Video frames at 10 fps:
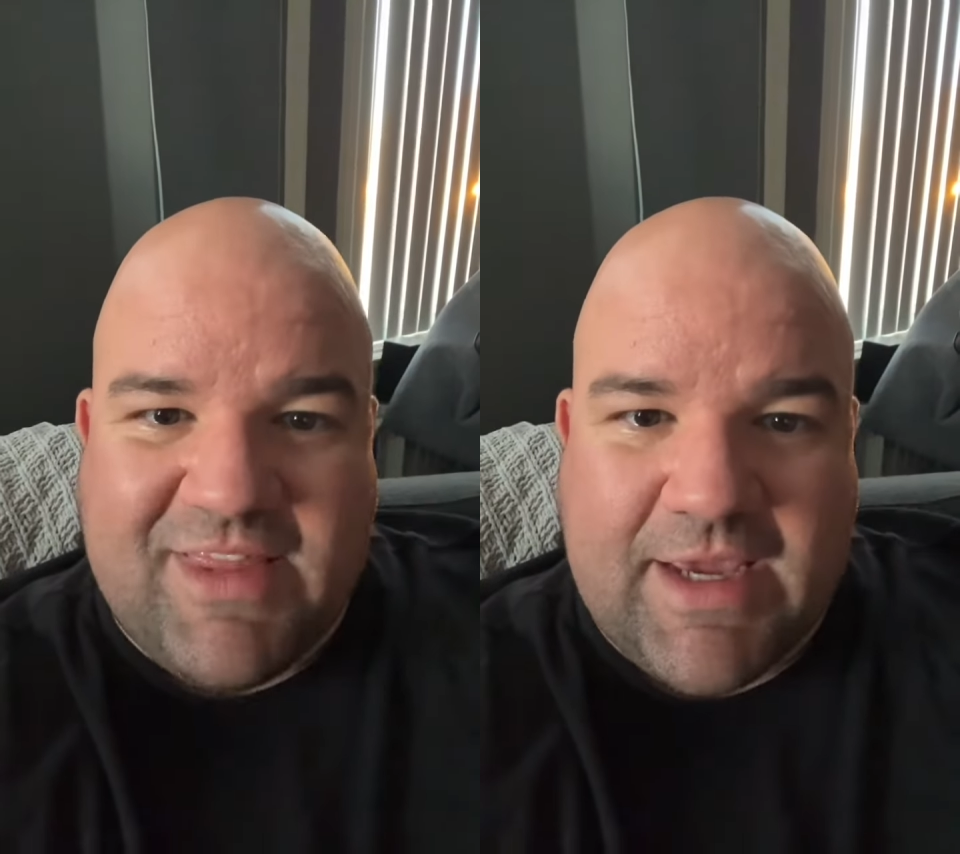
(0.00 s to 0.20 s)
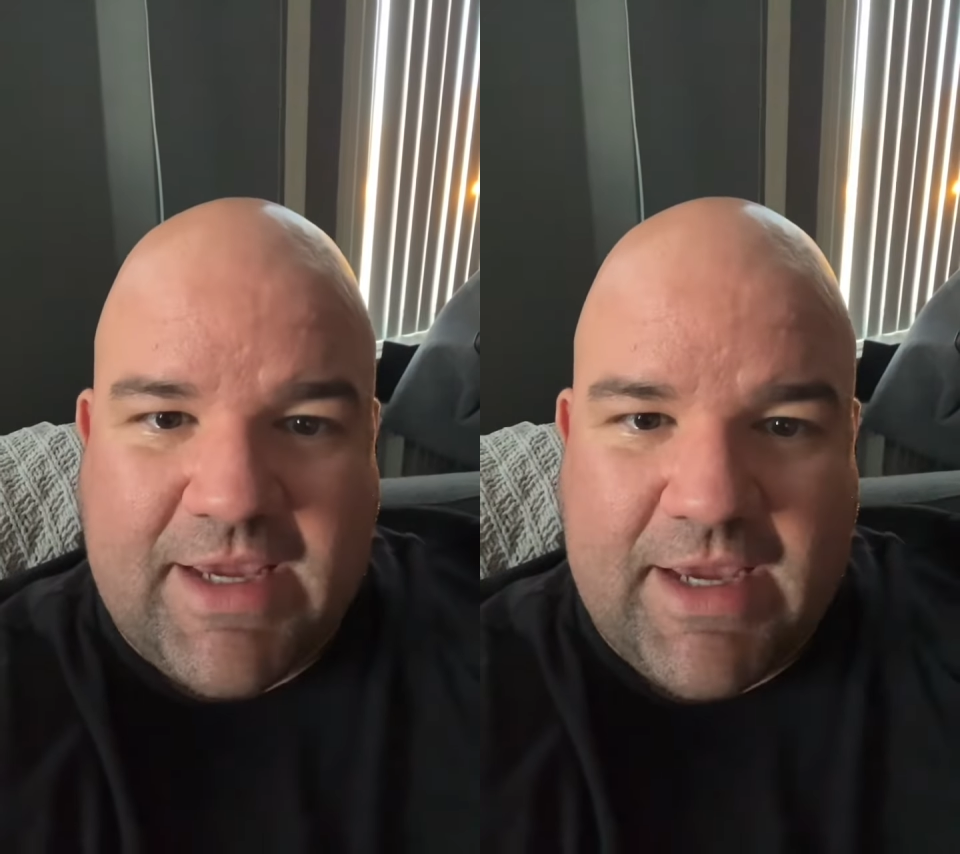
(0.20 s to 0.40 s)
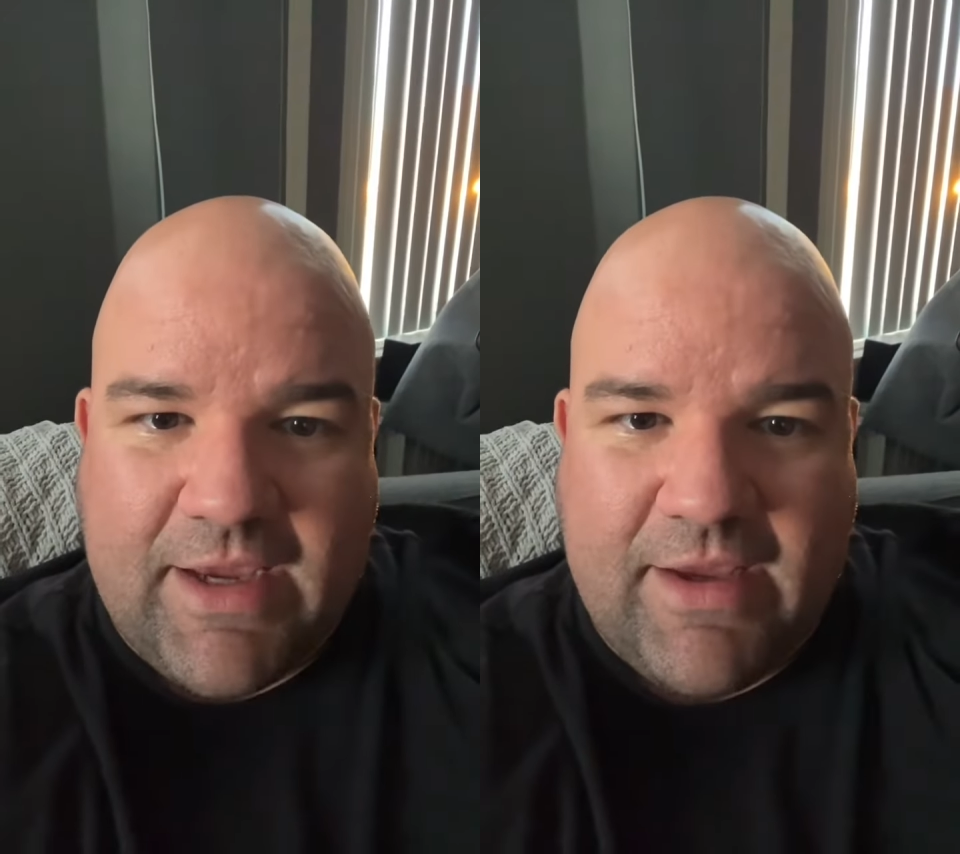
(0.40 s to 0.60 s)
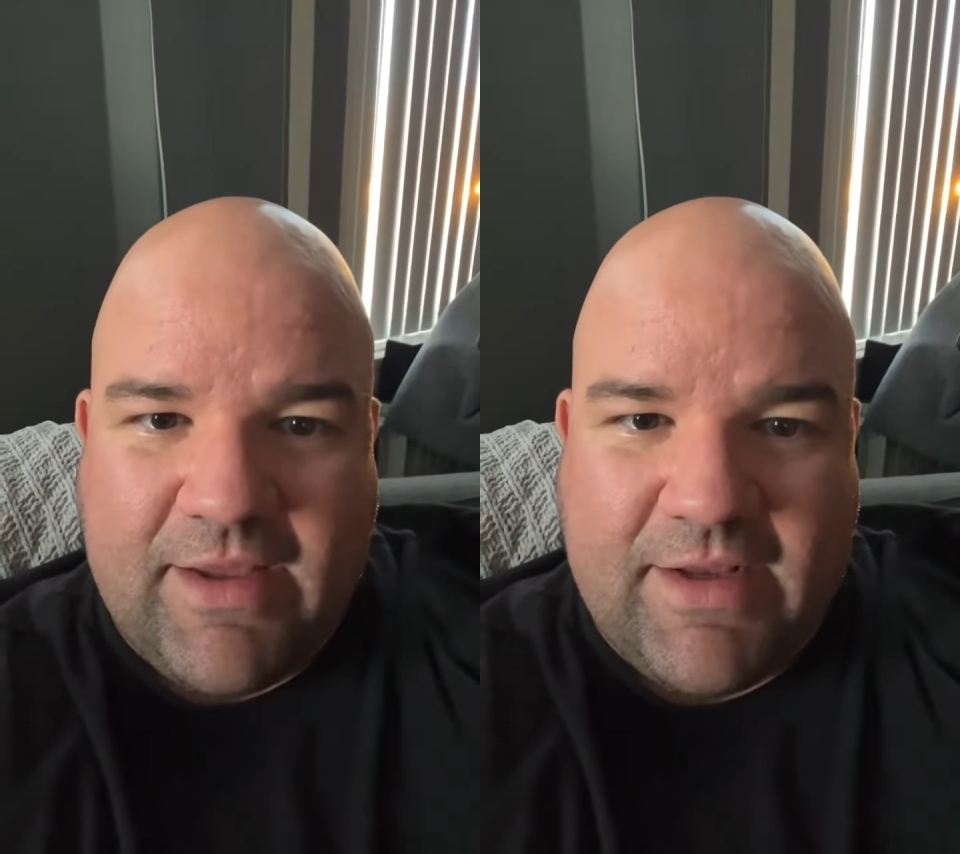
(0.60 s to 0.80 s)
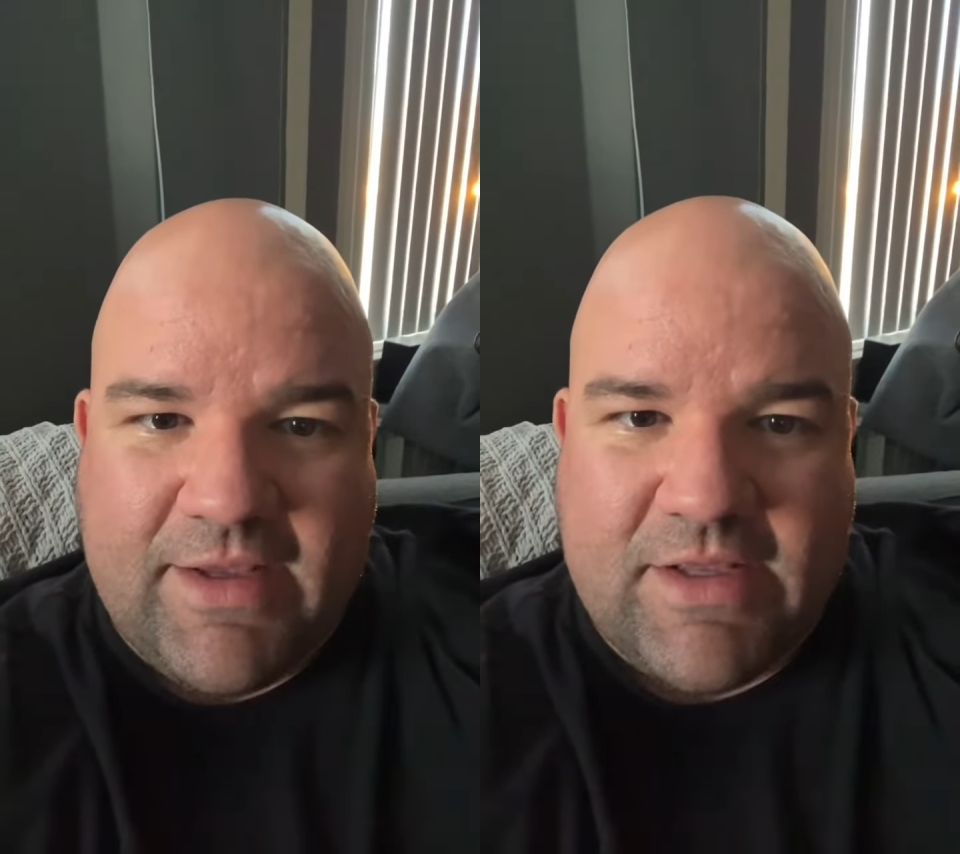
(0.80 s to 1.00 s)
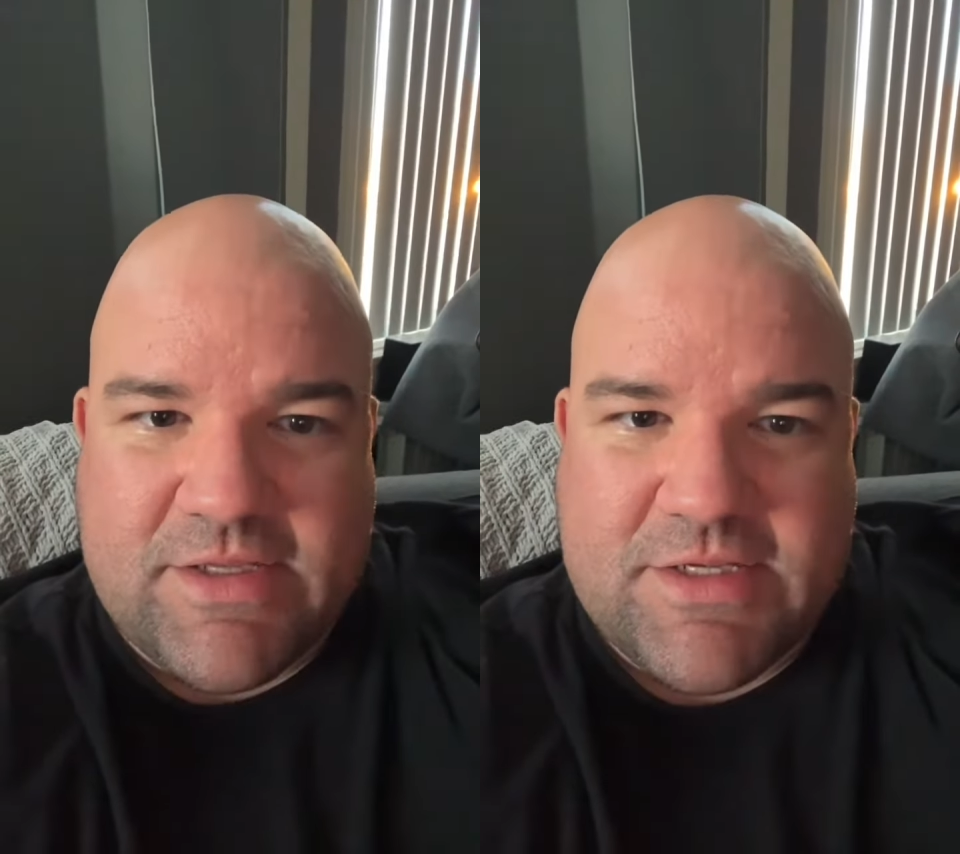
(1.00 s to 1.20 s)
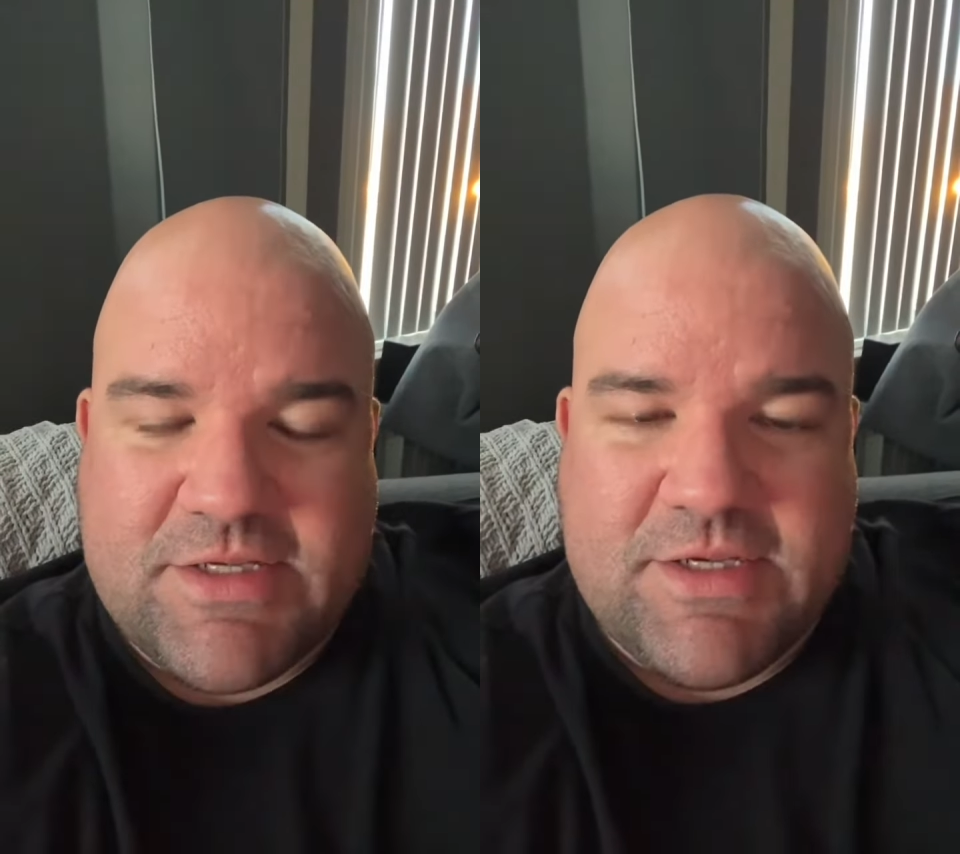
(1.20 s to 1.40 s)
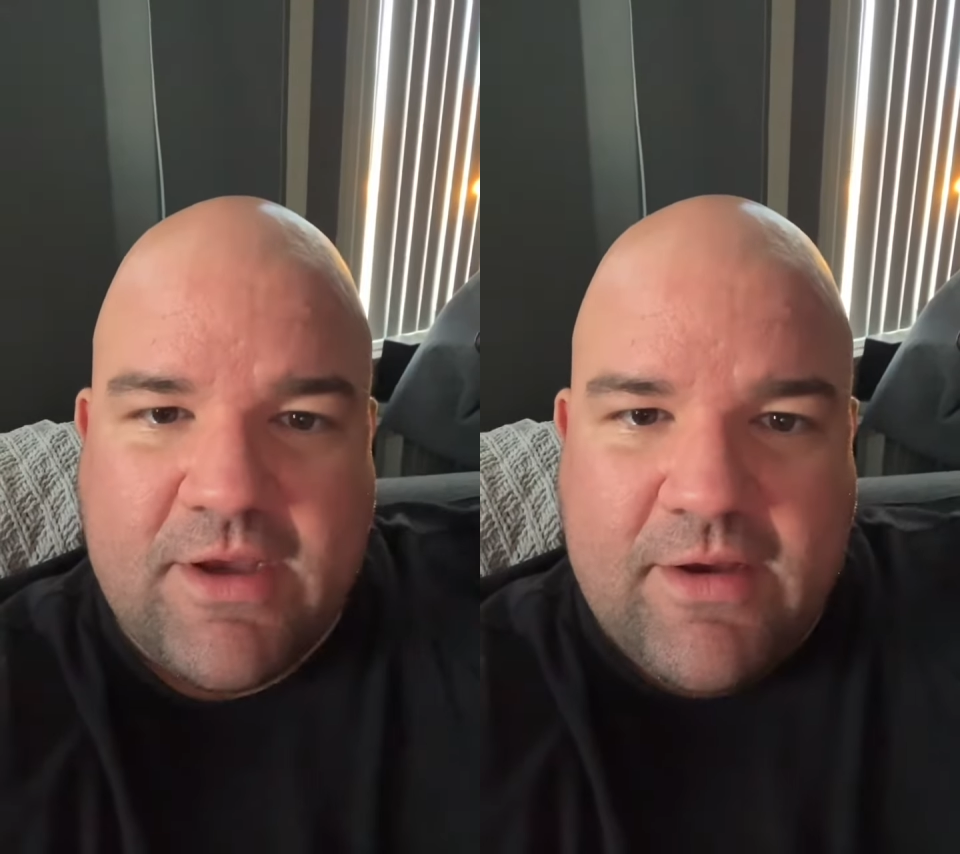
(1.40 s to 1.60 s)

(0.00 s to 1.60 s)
thinking. It is